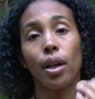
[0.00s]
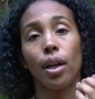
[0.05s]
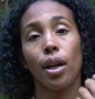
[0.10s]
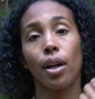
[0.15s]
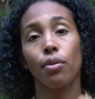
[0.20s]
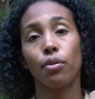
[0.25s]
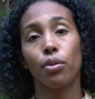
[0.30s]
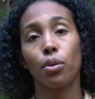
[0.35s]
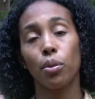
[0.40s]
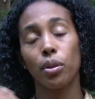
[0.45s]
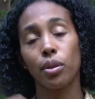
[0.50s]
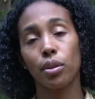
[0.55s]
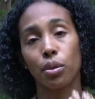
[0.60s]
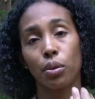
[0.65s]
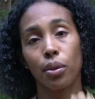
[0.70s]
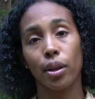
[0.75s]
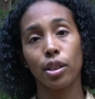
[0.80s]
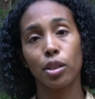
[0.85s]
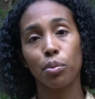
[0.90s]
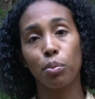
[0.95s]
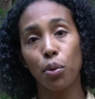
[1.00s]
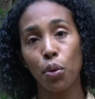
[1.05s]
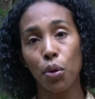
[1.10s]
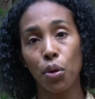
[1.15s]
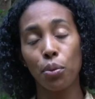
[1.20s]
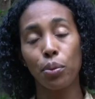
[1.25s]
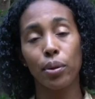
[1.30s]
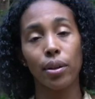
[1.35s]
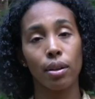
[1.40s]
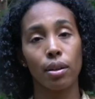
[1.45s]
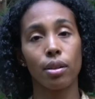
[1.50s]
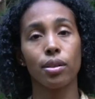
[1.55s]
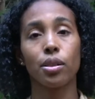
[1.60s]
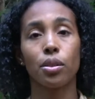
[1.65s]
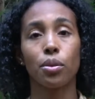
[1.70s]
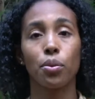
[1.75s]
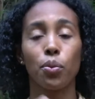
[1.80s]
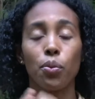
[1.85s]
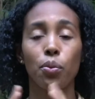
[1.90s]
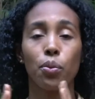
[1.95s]
if you want to explore with us
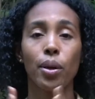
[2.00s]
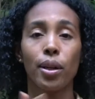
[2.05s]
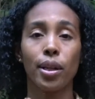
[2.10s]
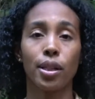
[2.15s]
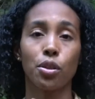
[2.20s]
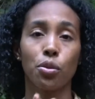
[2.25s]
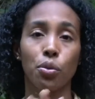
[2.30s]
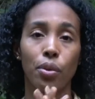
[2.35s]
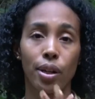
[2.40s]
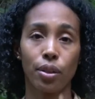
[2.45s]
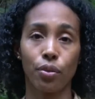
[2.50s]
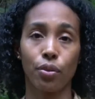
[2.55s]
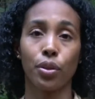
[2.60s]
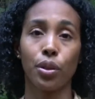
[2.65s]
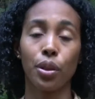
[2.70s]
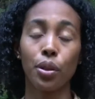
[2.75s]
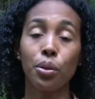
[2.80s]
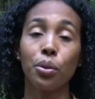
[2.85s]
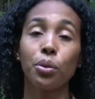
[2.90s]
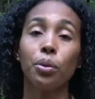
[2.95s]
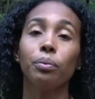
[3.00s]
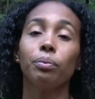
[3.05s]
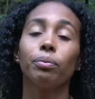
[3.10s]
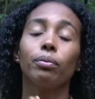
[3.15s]
what is right for you,